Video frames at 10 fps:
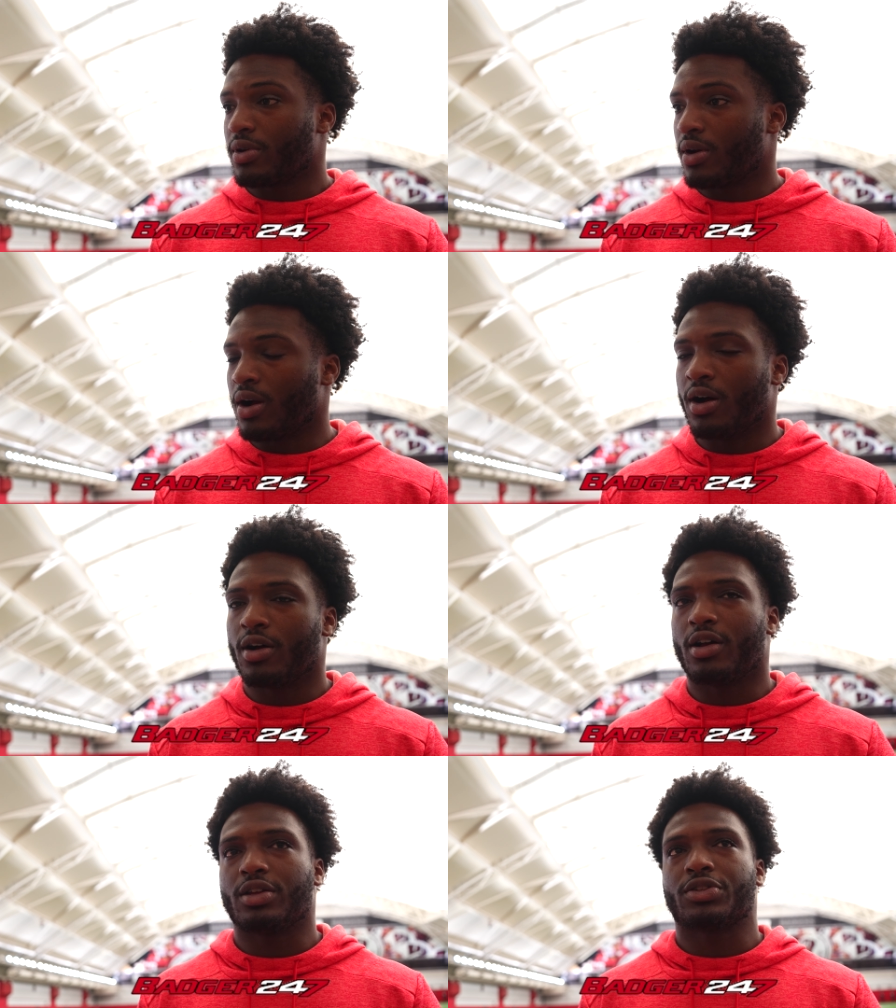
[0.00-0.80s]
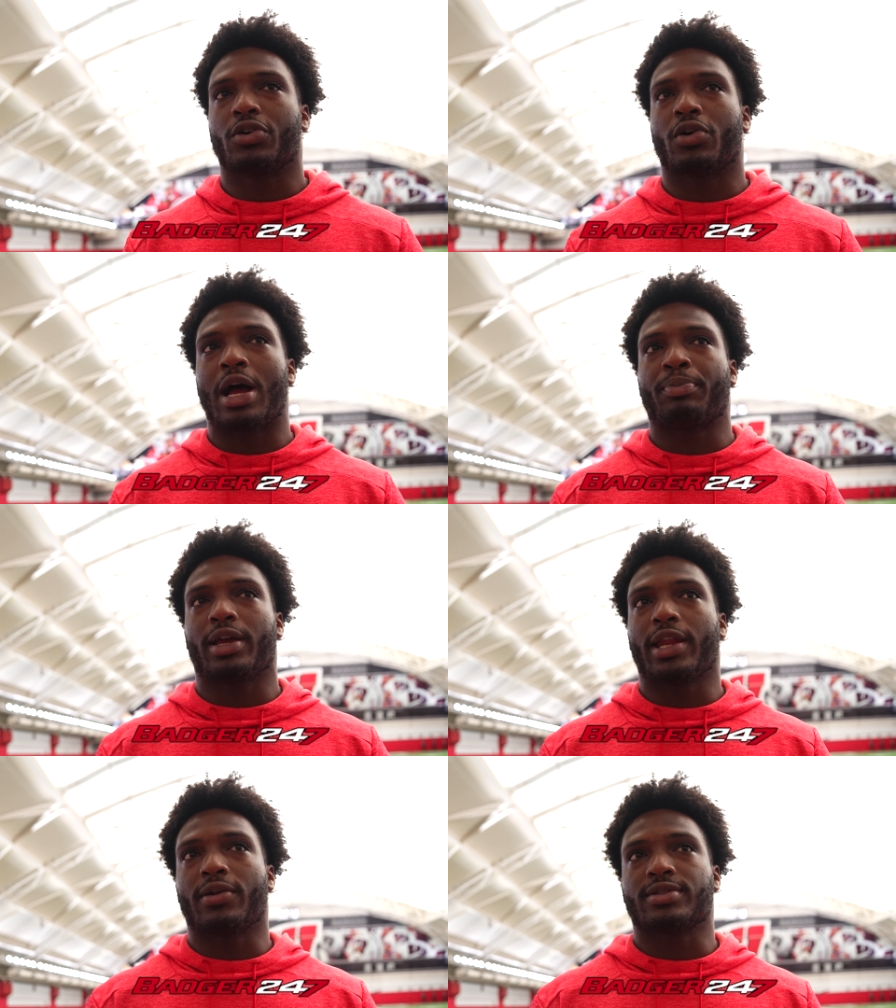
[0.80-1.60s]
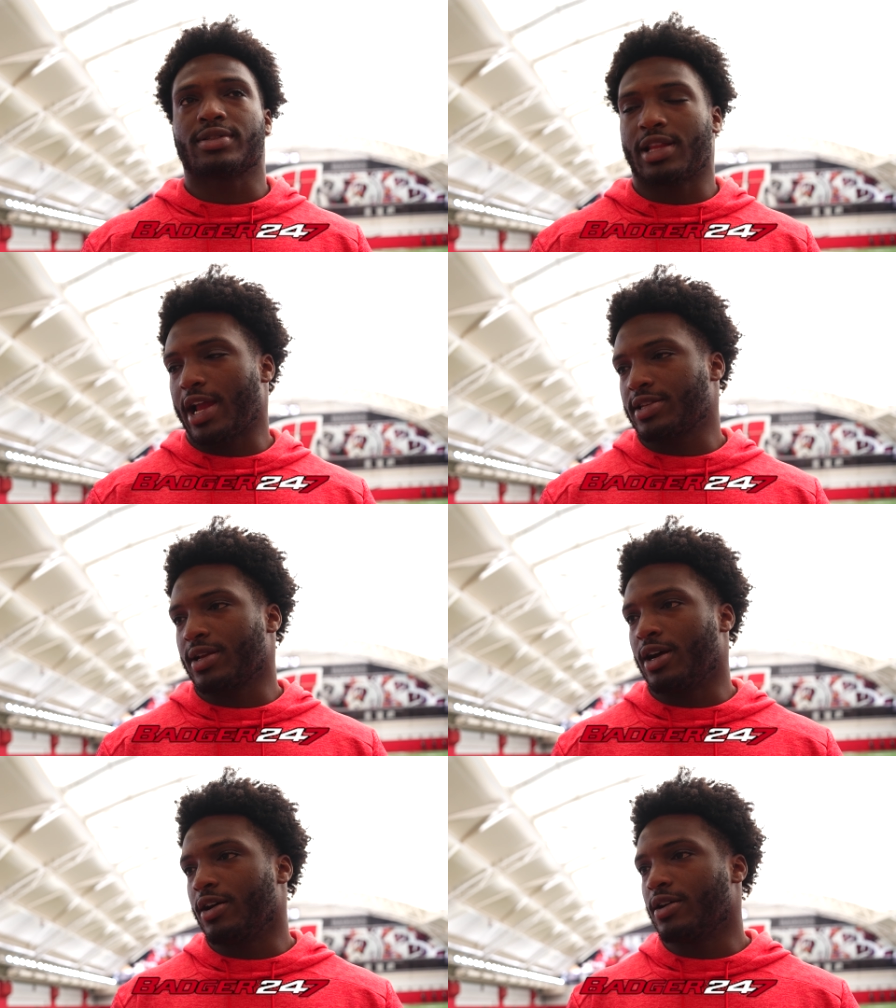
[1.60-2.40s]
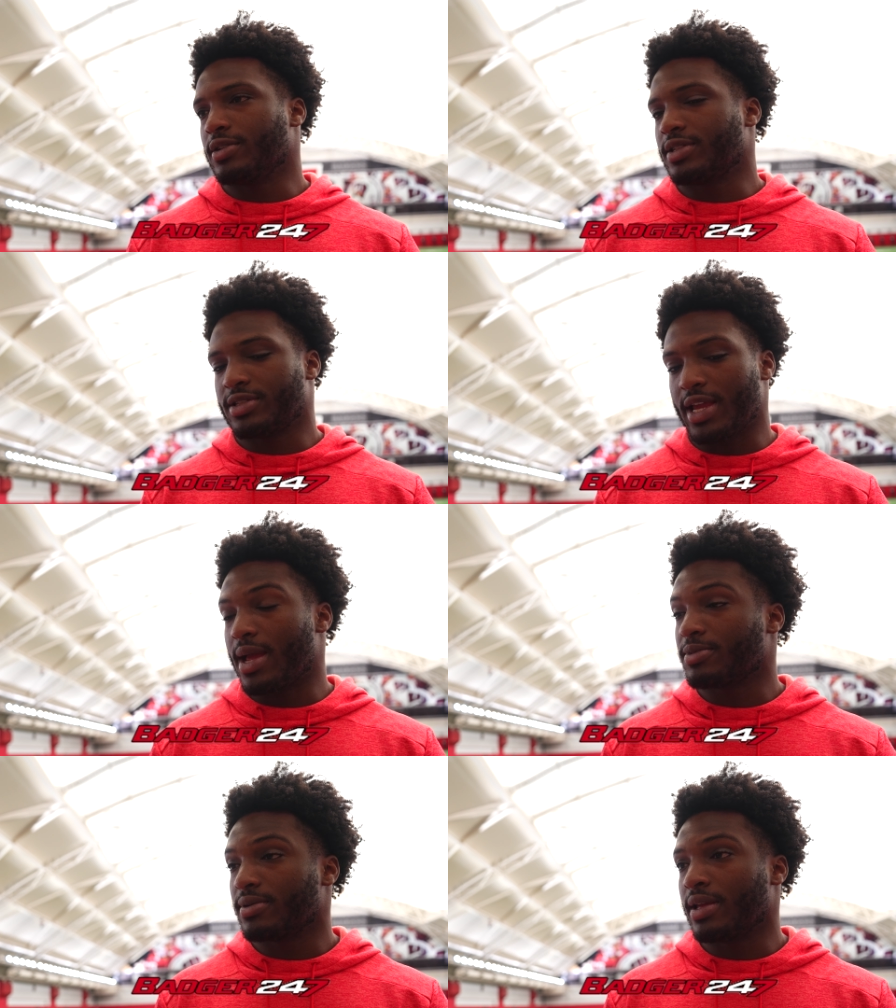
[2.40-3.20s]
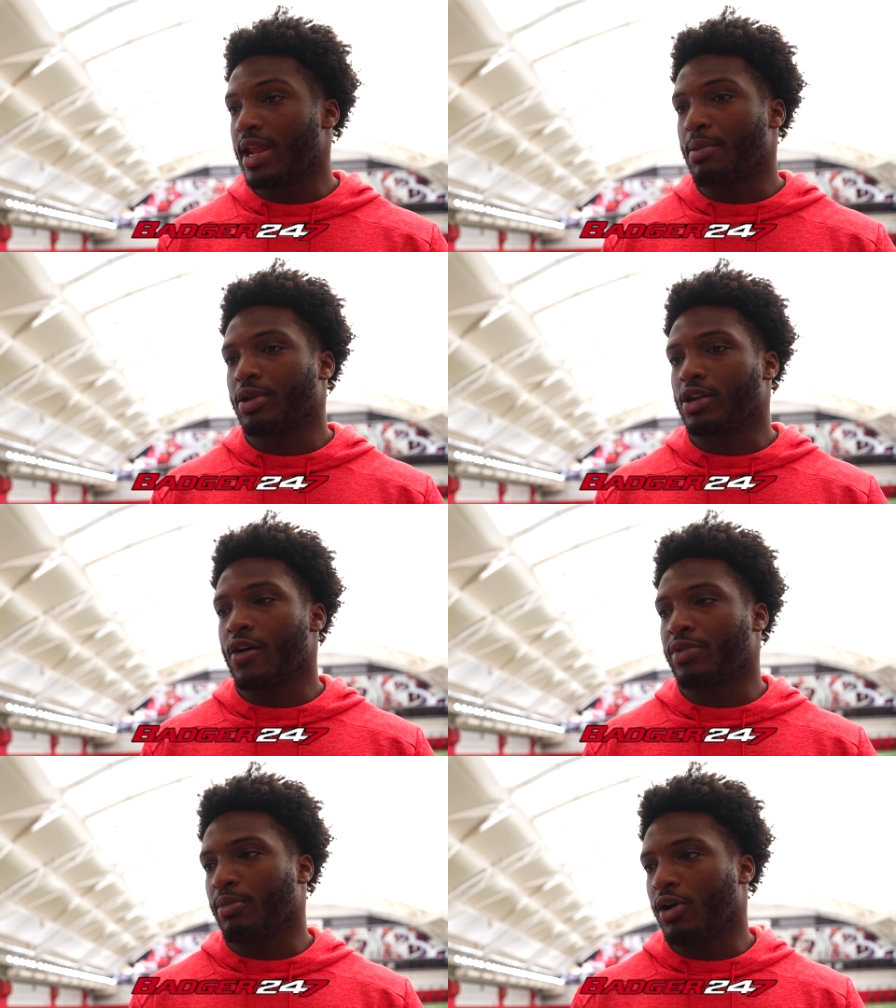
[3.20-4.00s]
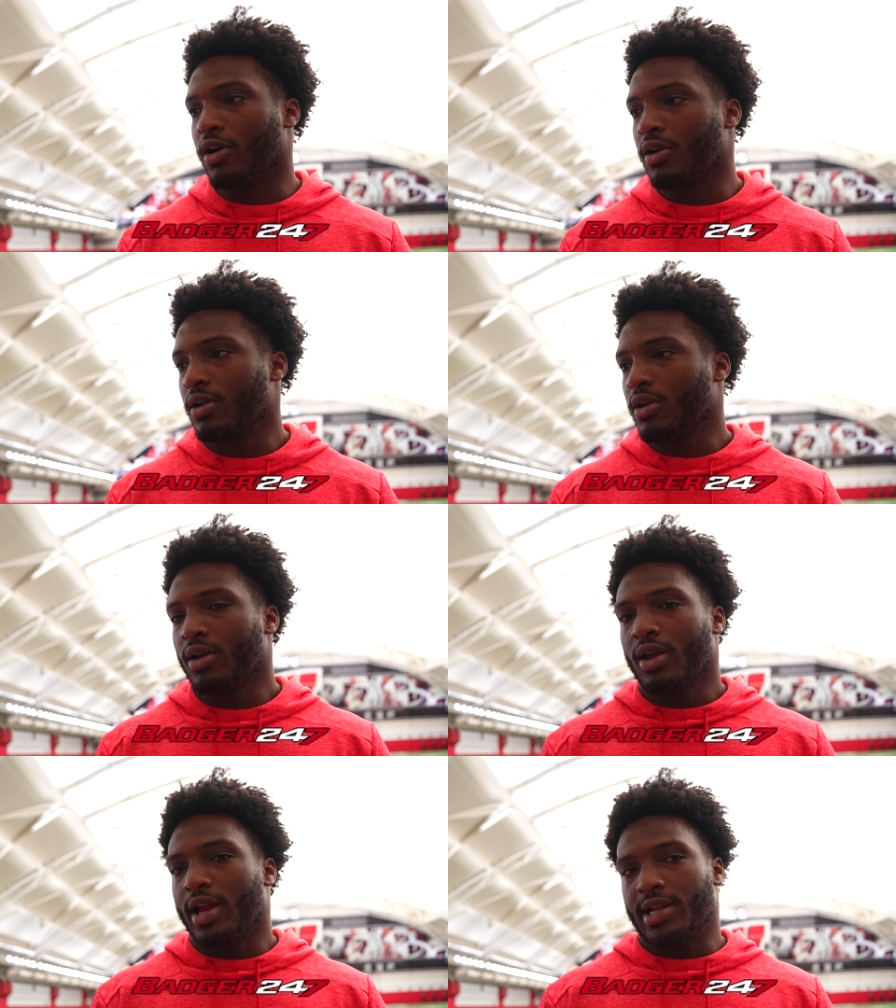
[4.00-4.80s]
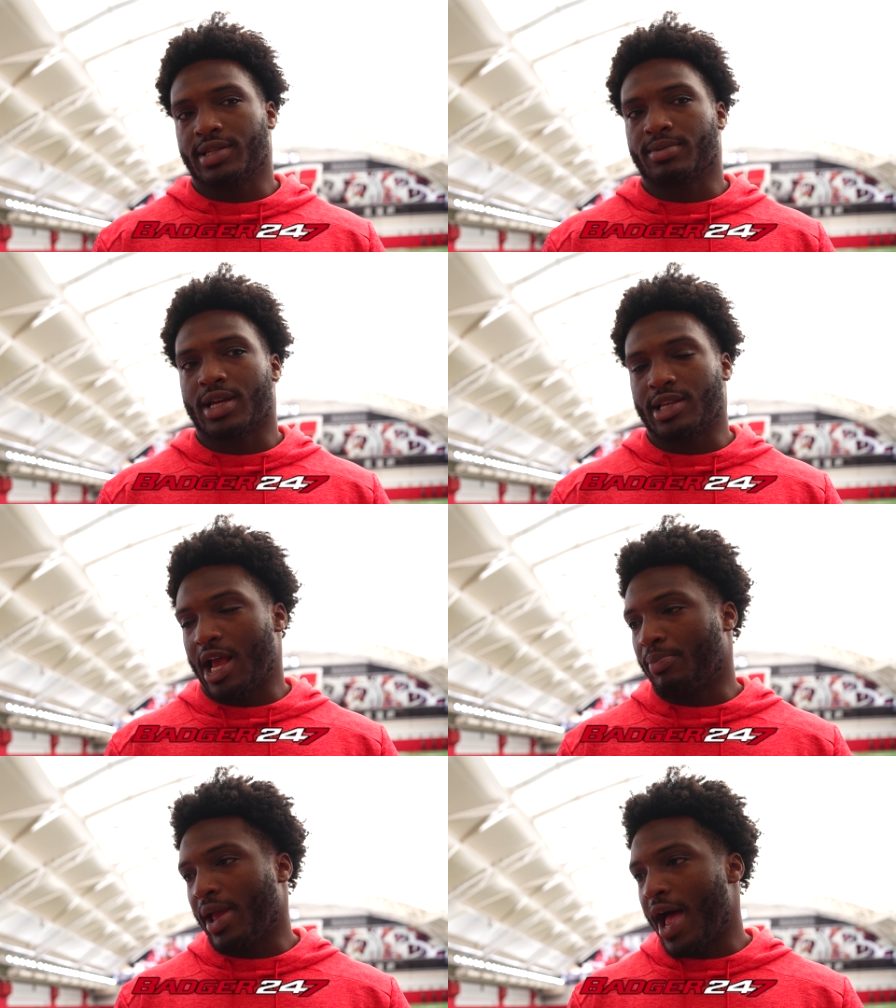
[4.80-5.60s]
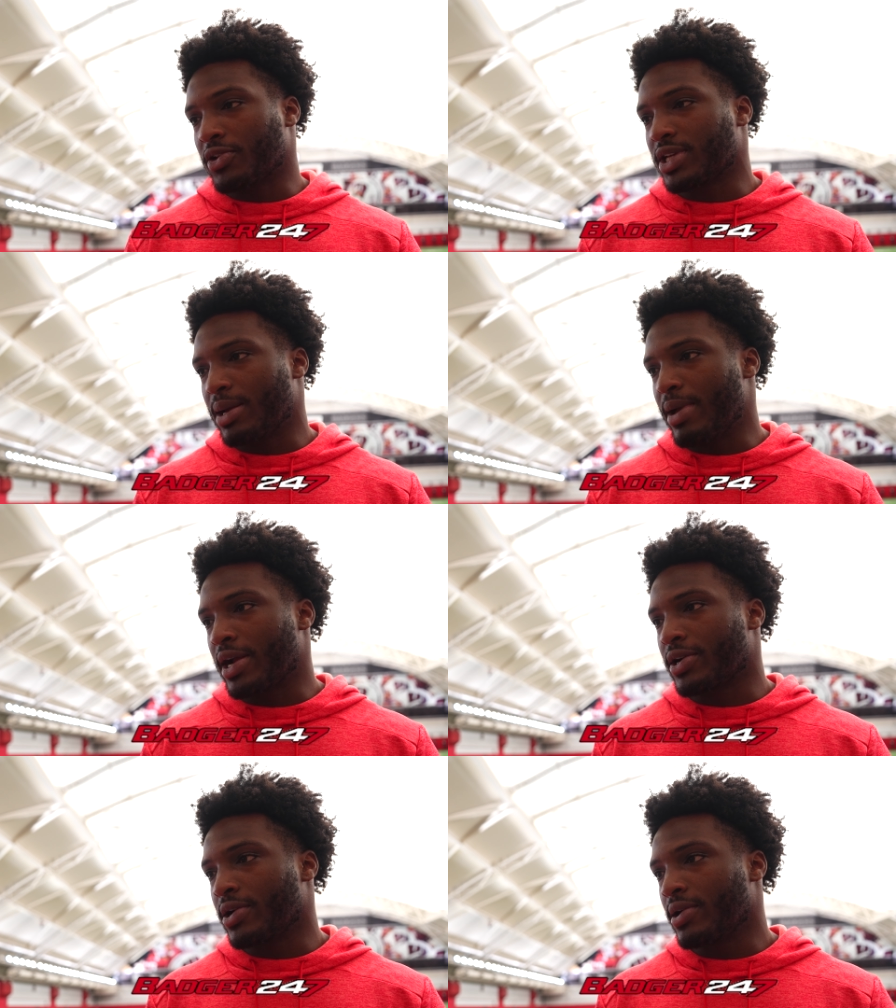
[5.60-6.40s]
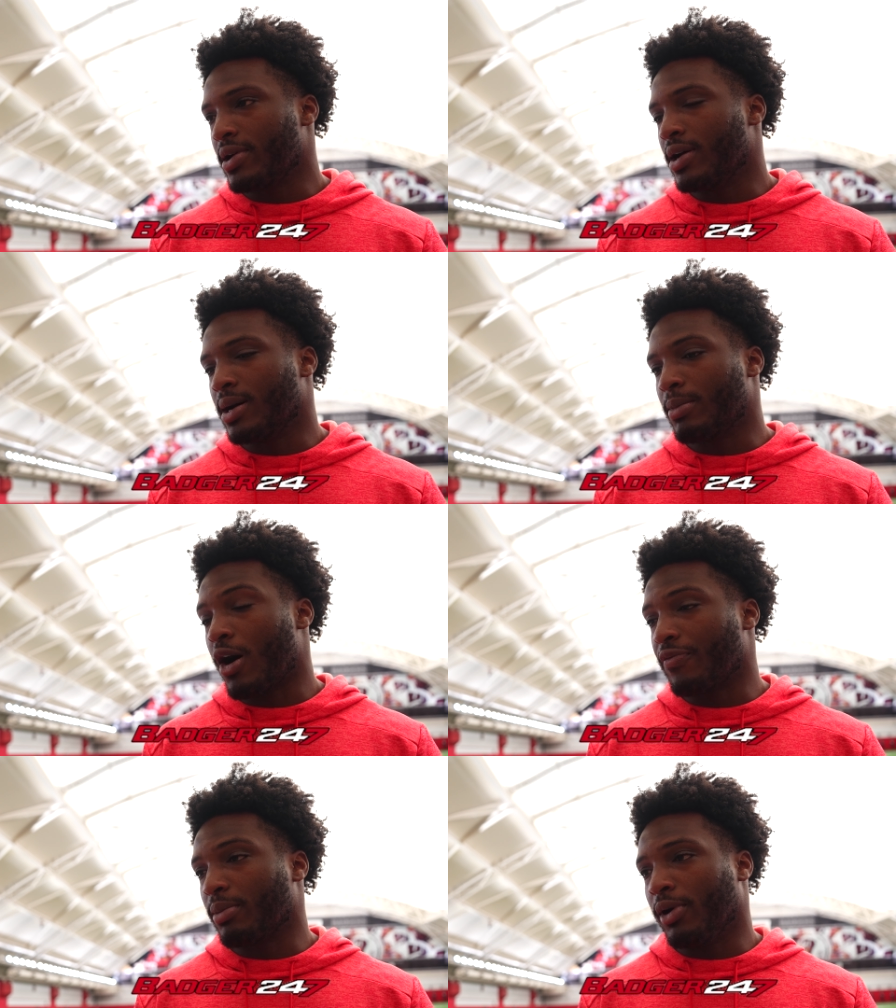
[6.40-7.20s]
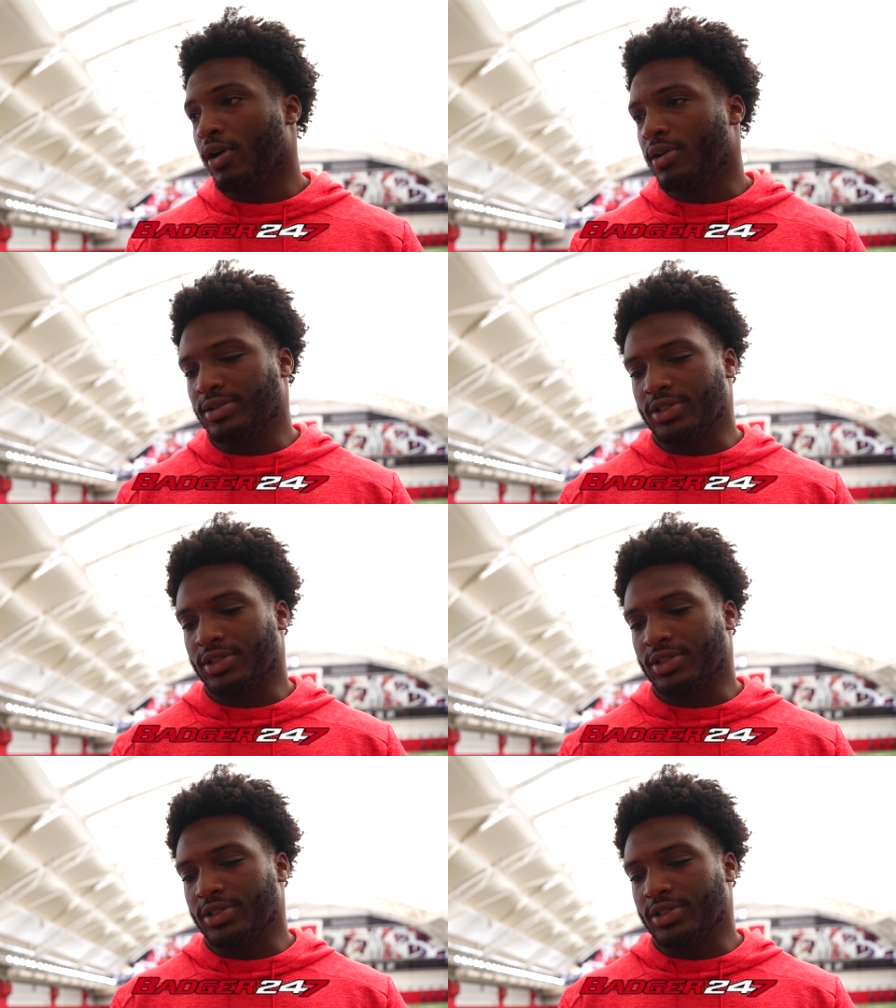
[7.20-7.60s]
Yeah. Uh, so I played uh, like uh, Sam, and then I played off the ball, and sometimes I'll play outside backer um, off the ball.